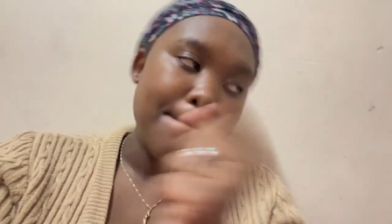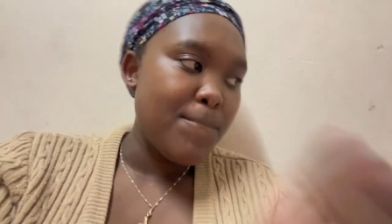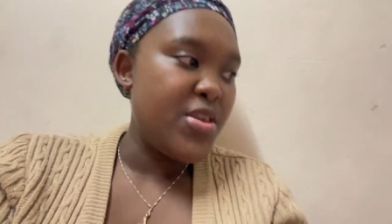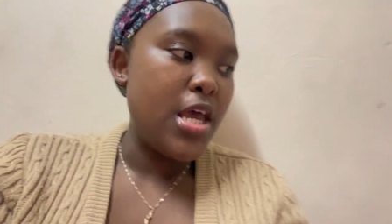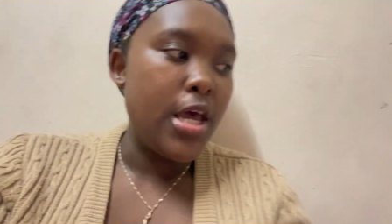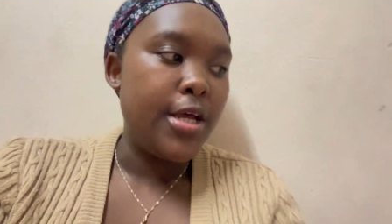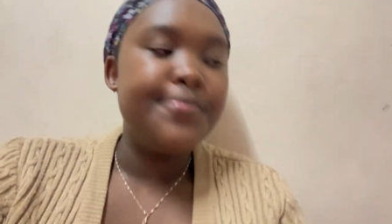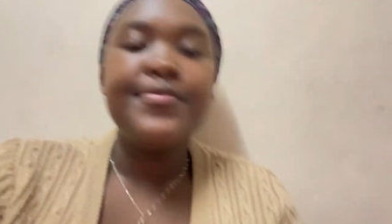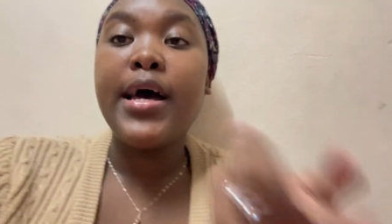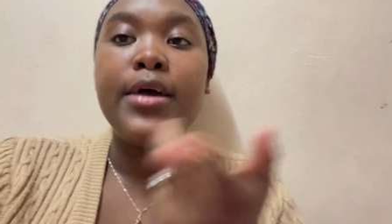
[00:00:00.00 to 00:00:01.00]
yeah
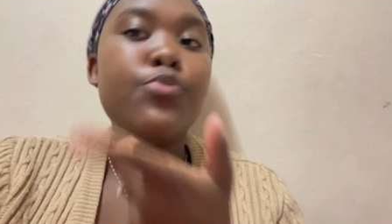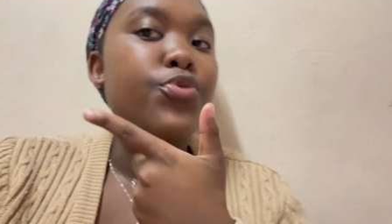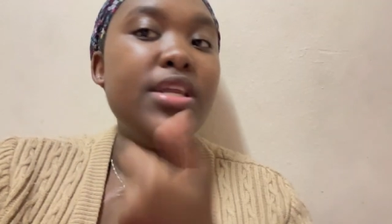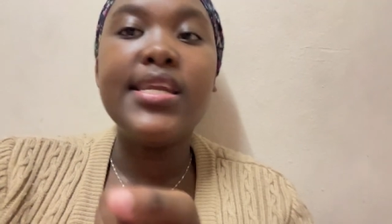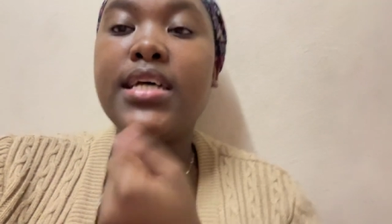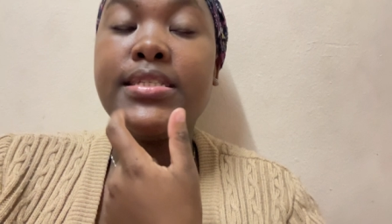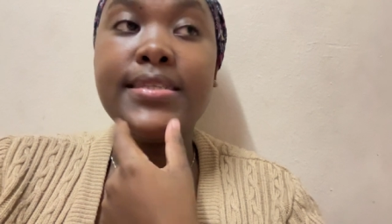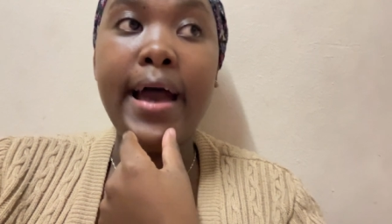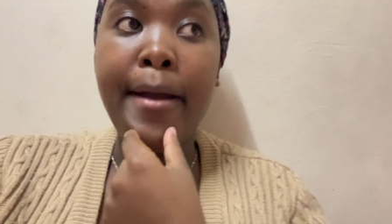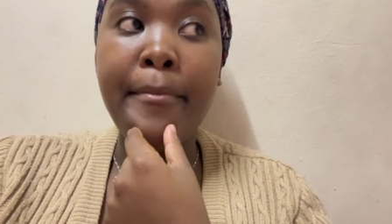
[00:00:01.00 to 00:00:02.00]
i had a really nice
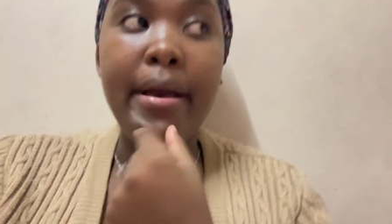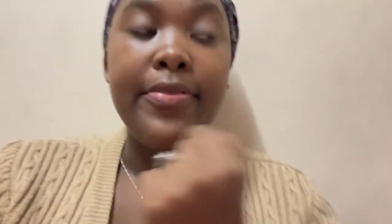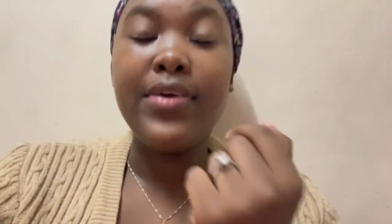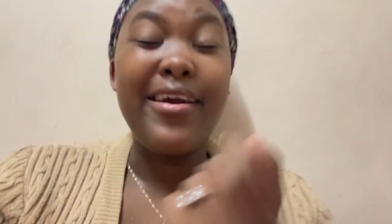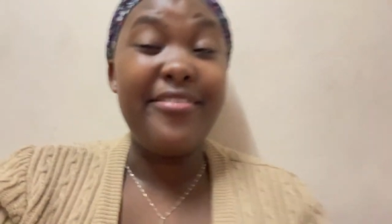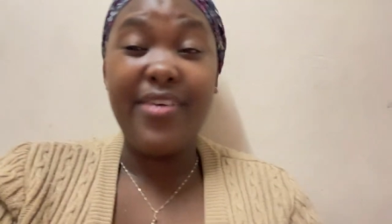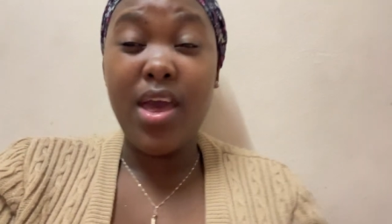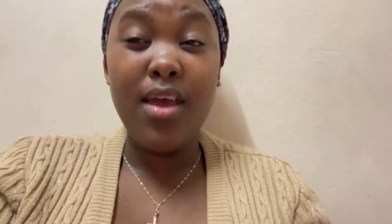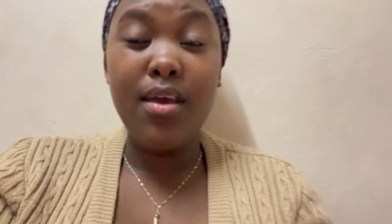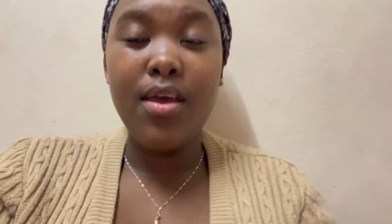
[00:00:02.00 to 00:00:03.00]
time at the
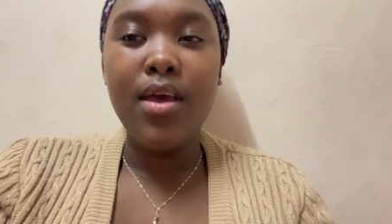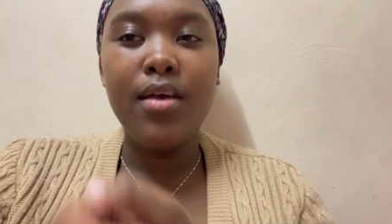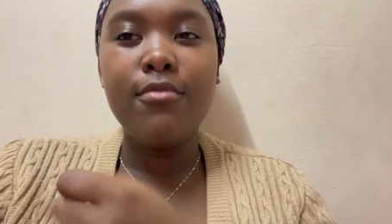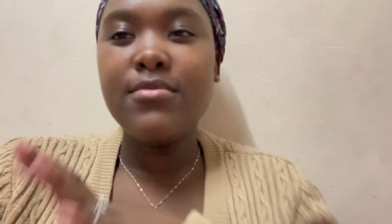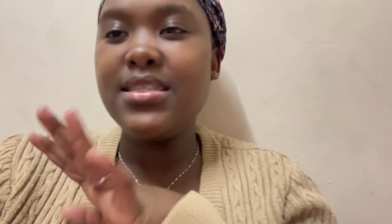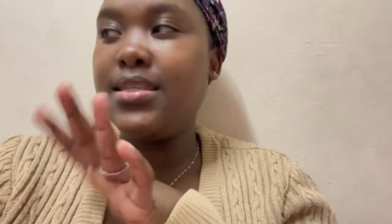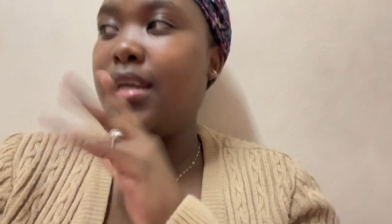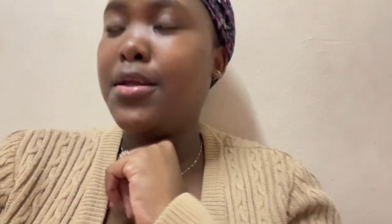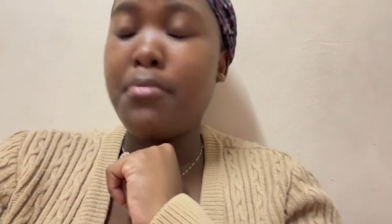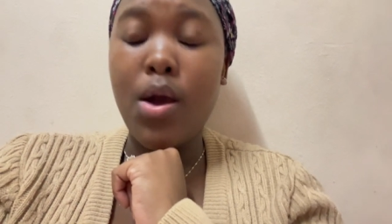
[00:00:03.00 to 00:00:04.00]
cafe
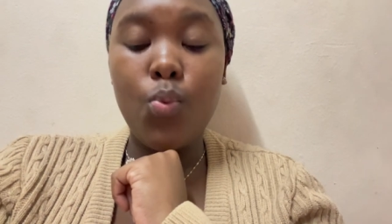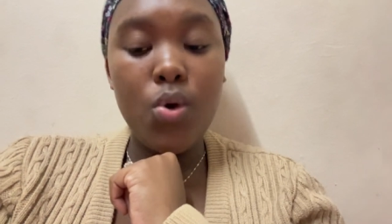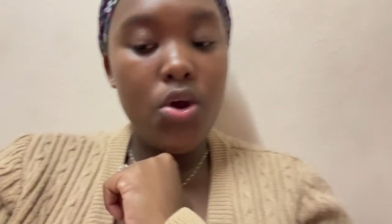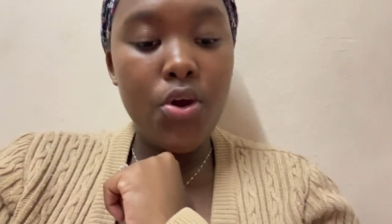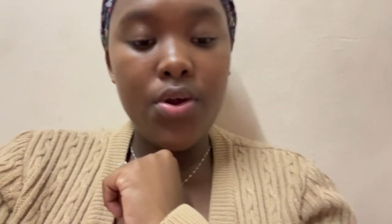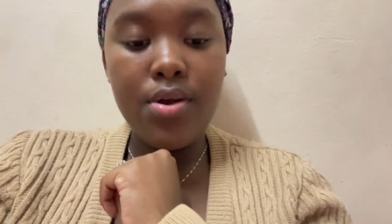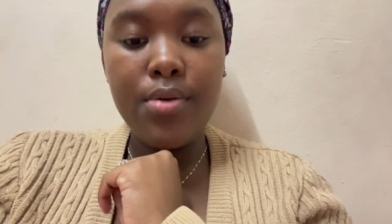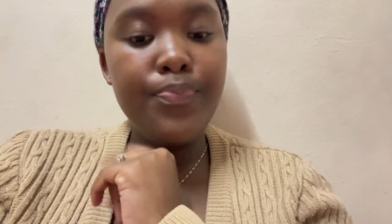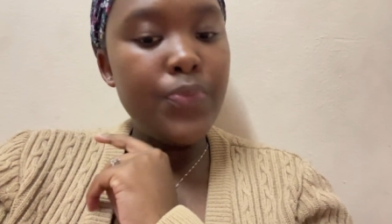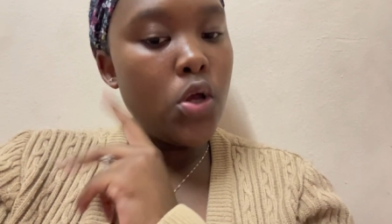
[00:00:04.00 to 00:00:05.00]
studied my word
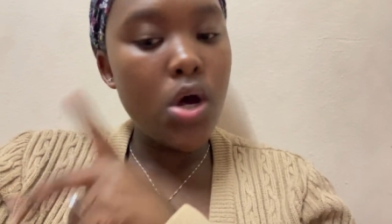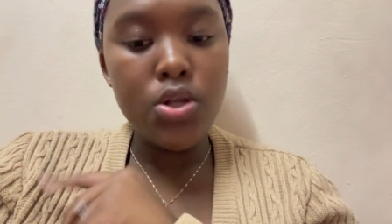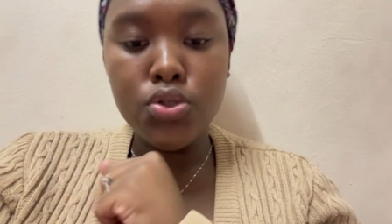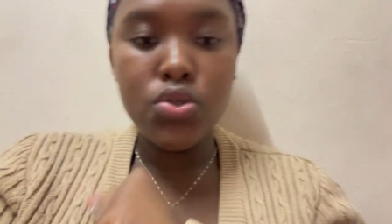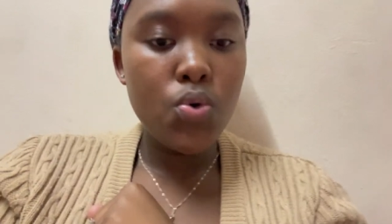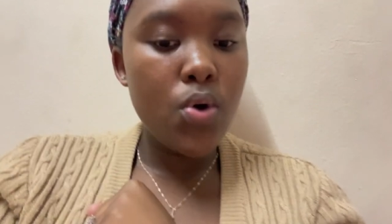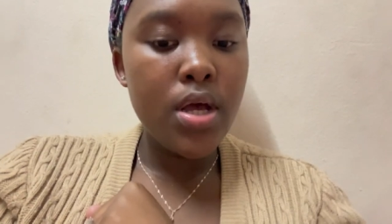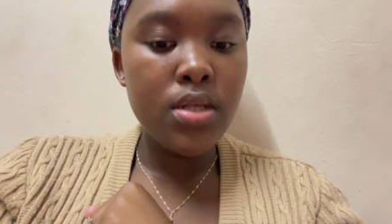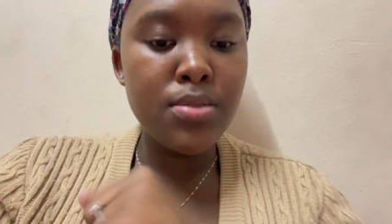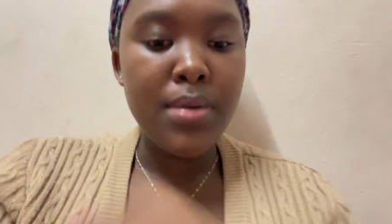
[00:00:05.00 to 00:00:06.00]
got into
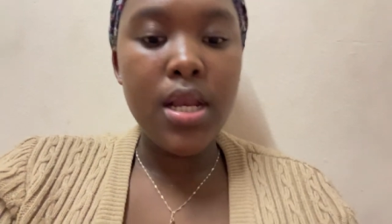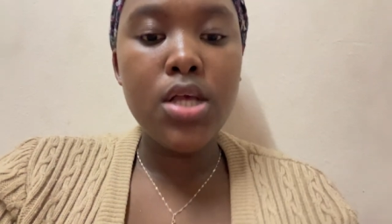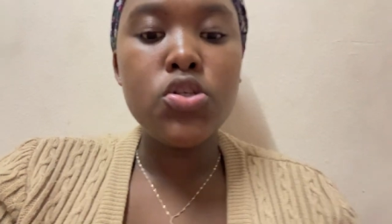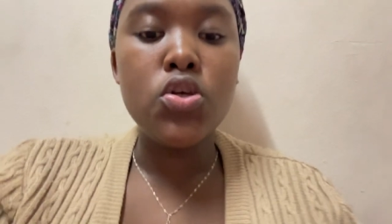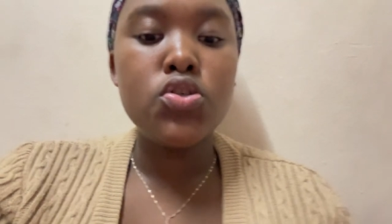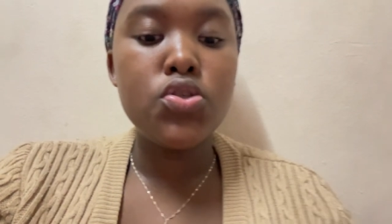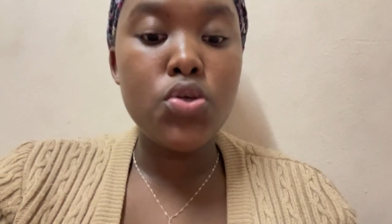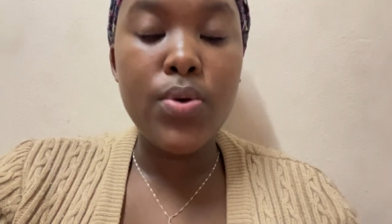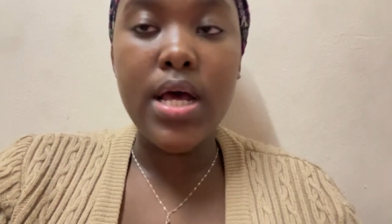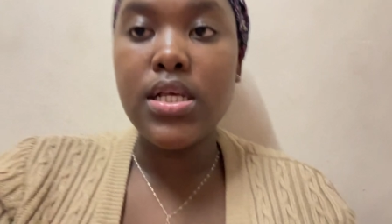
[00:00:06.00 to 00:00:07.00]
it my legs look so
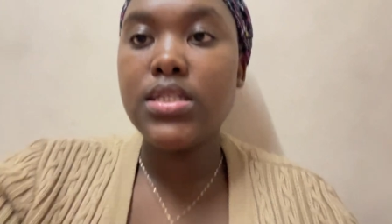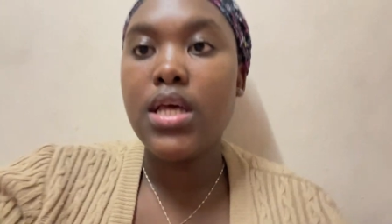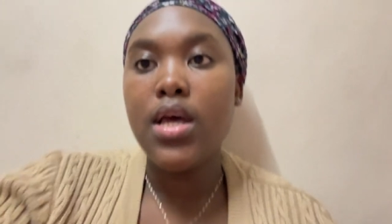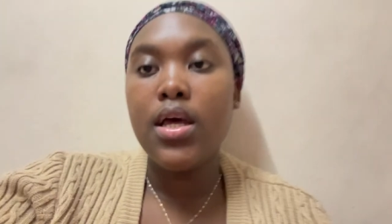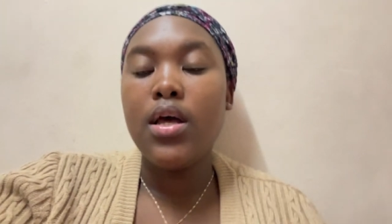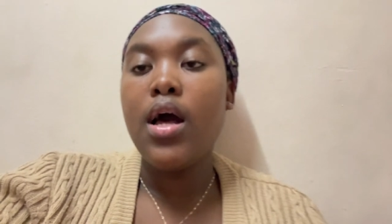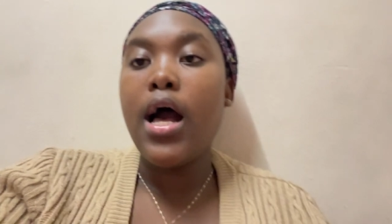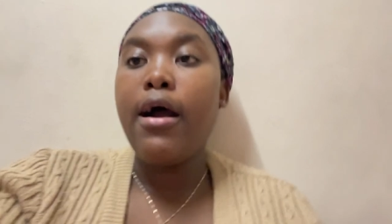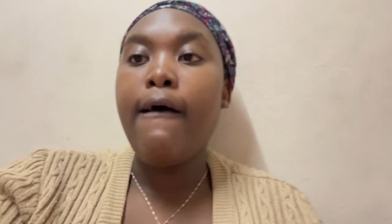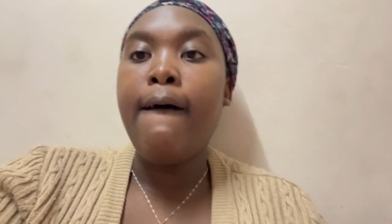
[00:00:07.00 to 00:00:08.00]
nice
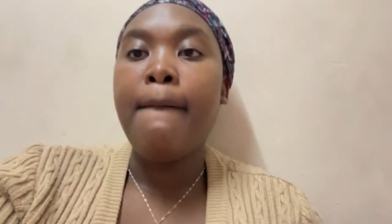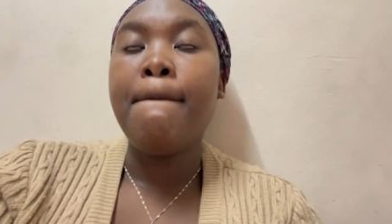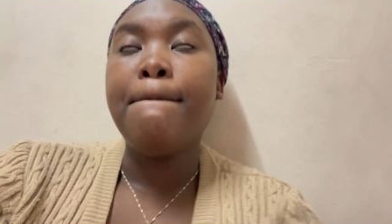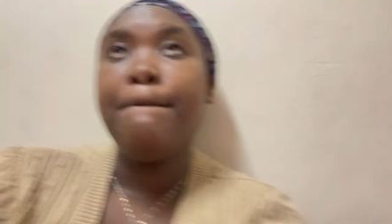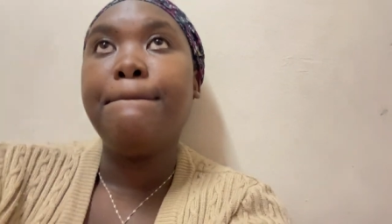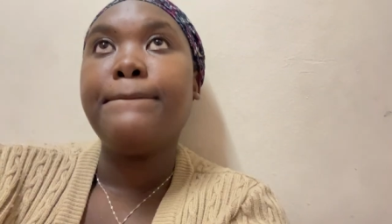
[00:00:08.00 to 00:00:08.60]
um